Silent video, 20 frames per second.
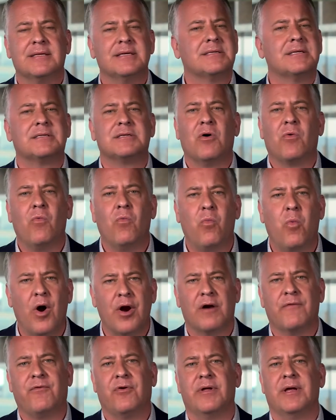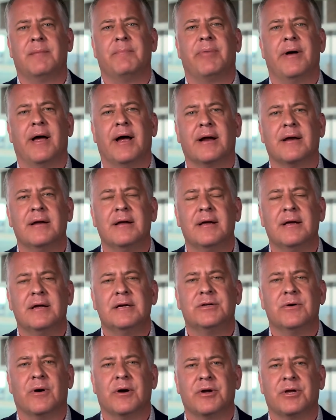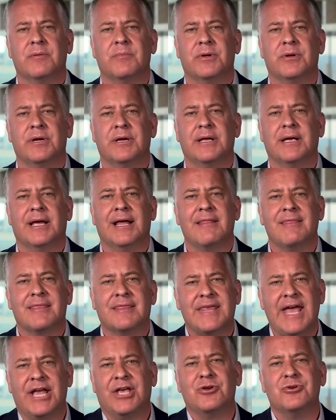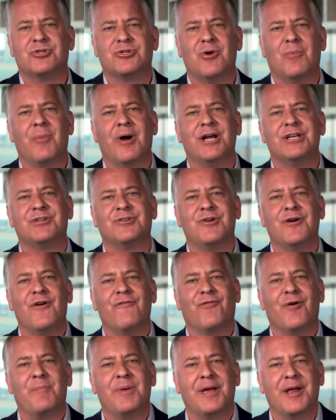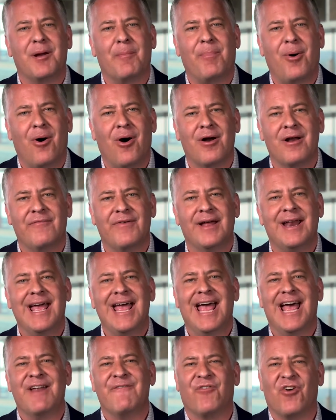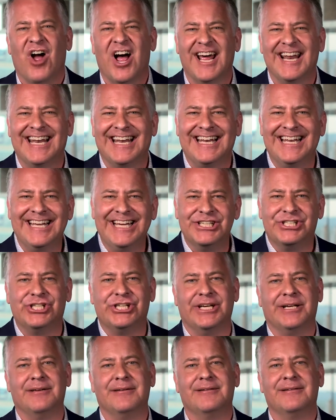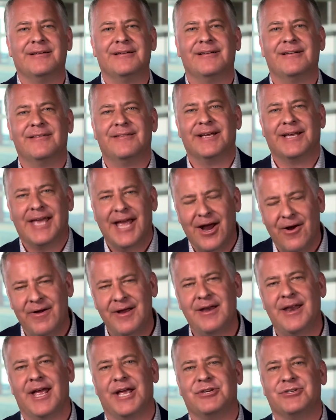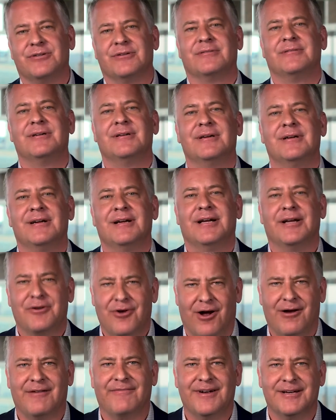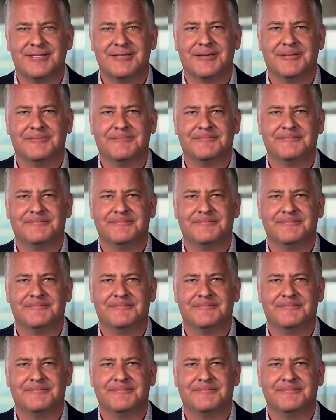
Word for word: This is a wonderful impact to our community, and thank you so much for being a part of it and for unleashing the caring nature in all of us.